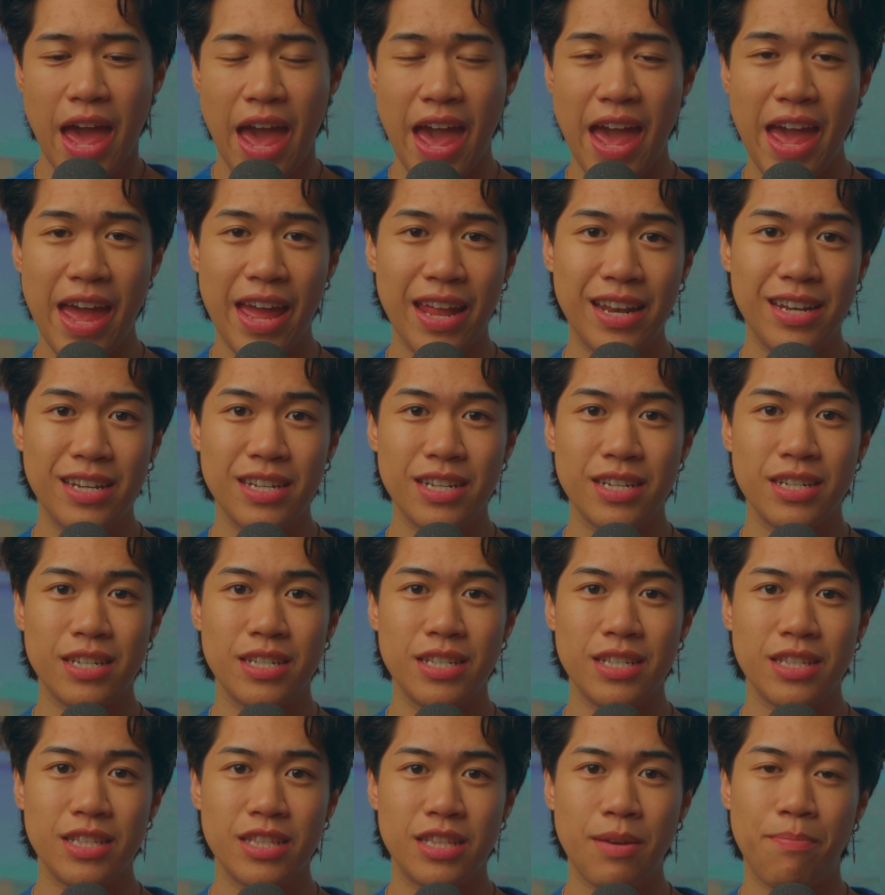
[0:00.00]
And
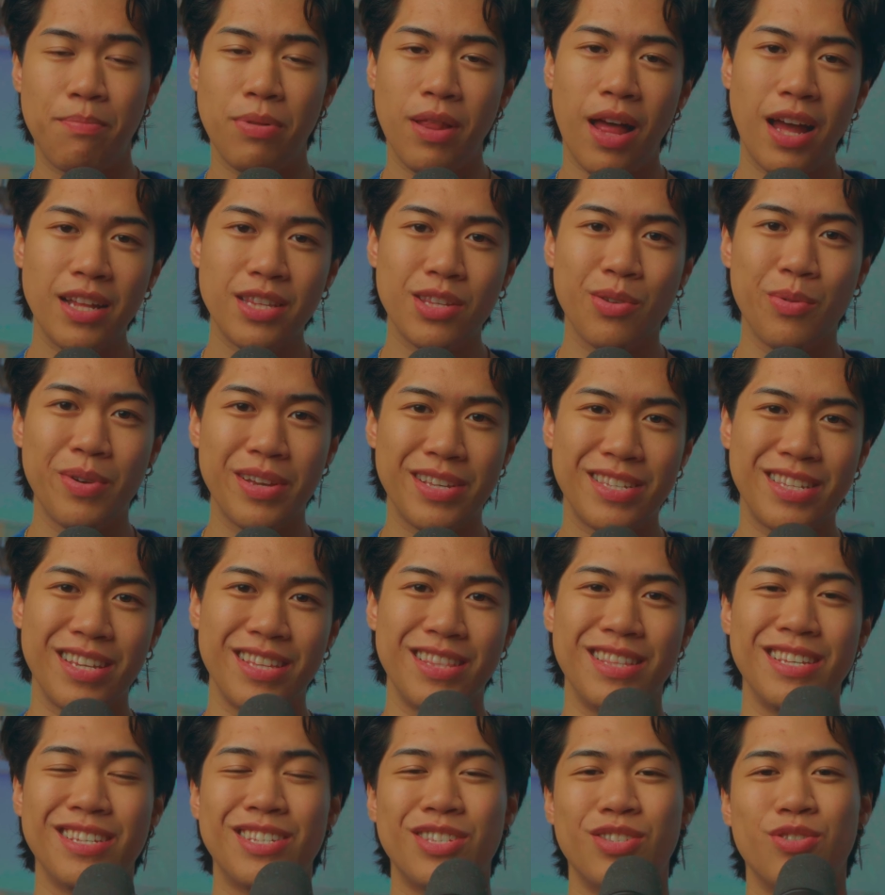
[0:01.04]
the plot twist
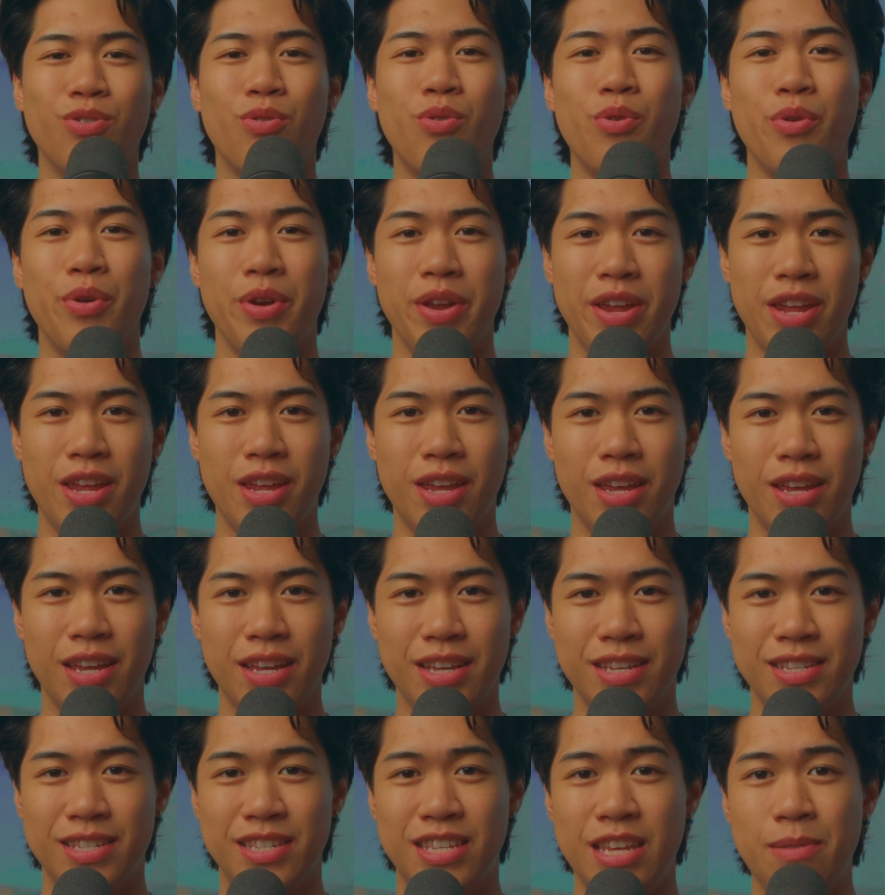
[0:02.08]
in this story
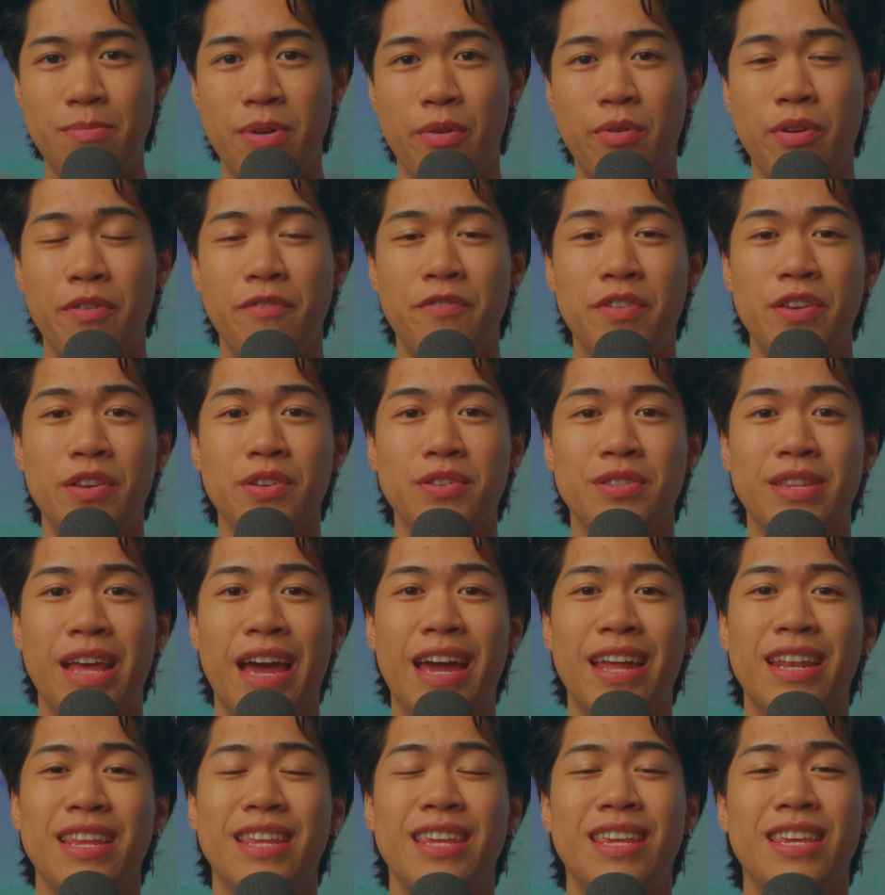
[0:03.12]
is Zima reveals
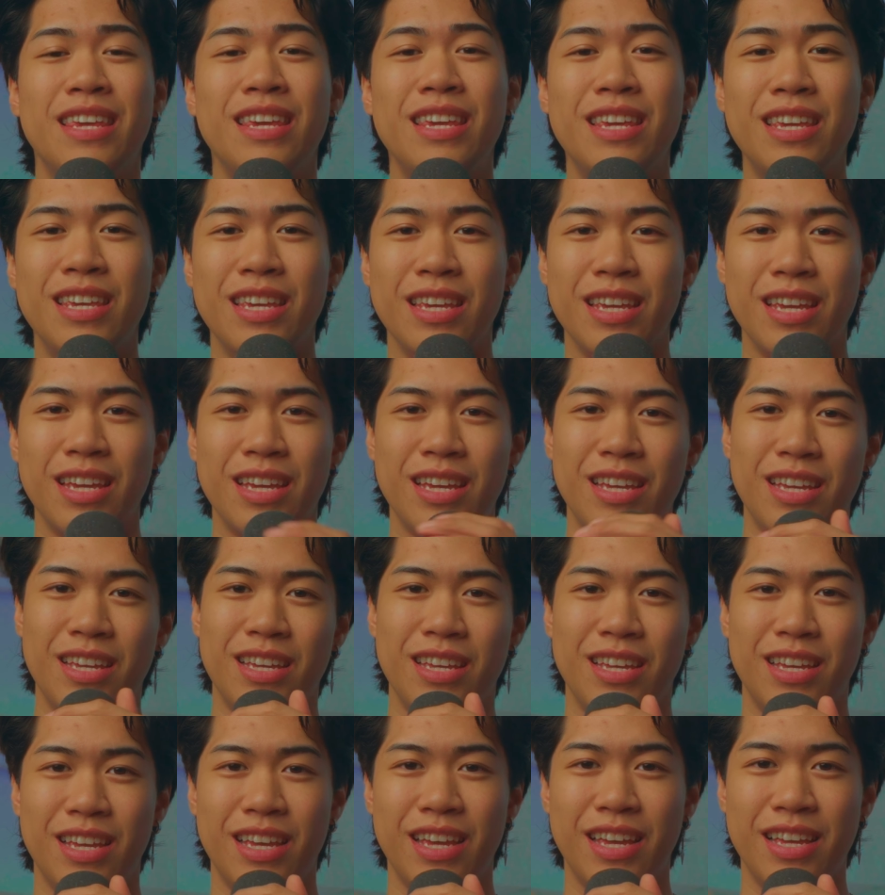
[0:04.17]
that he
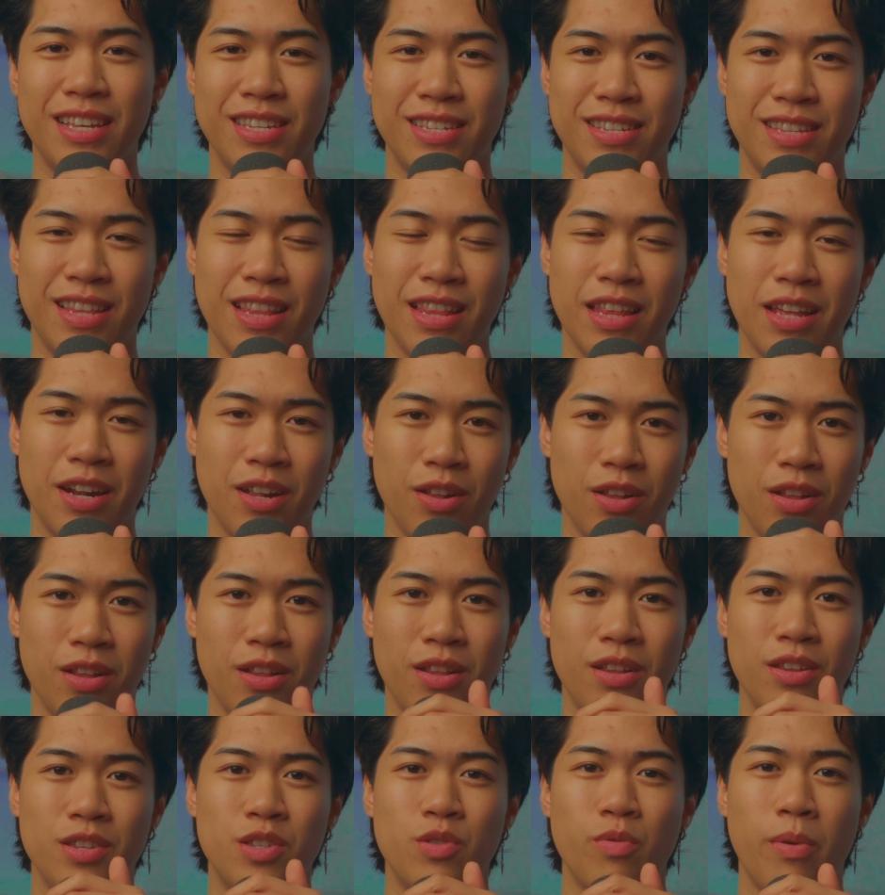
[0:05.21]
is the little
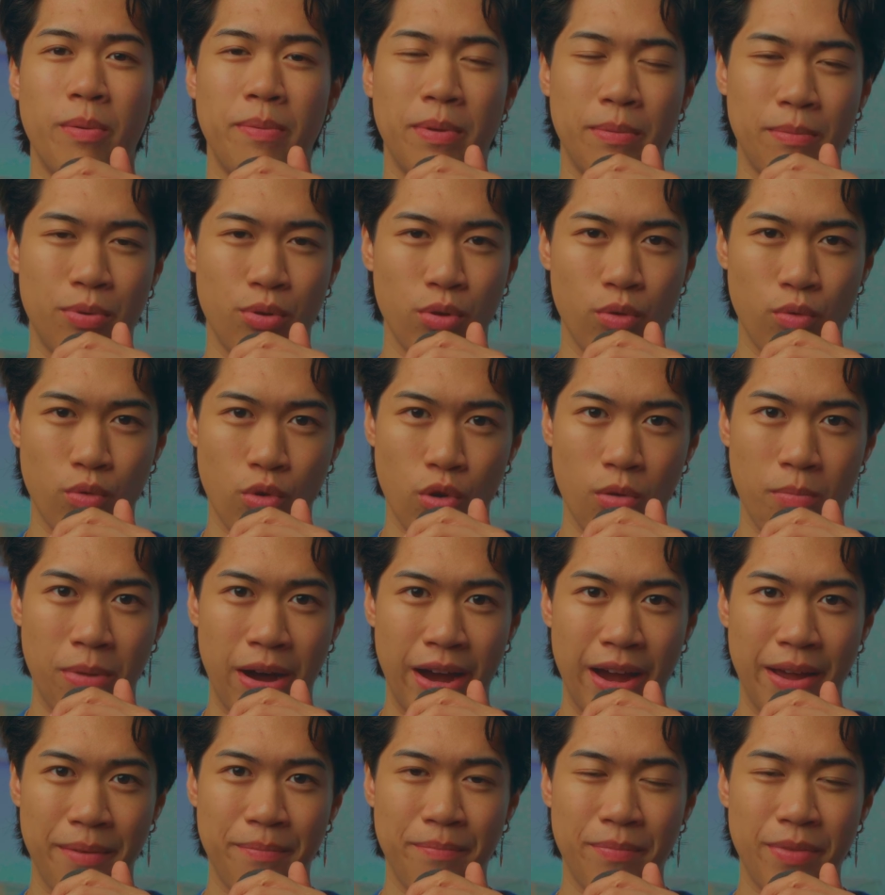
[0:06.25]
swimming pool
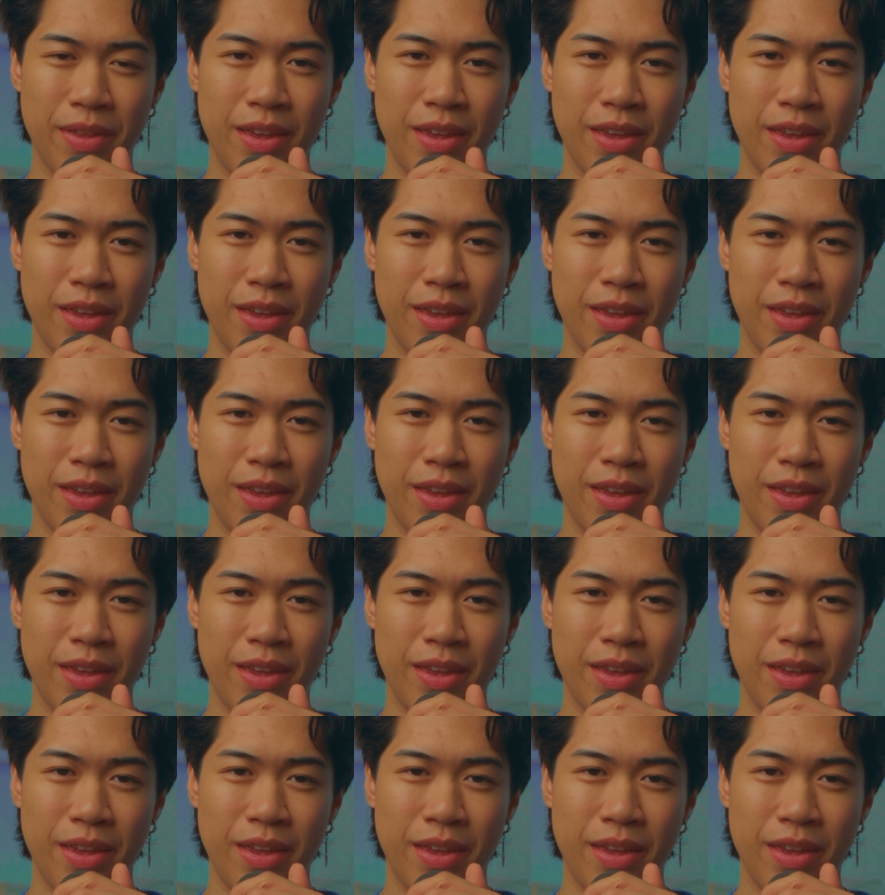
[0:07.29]
robot,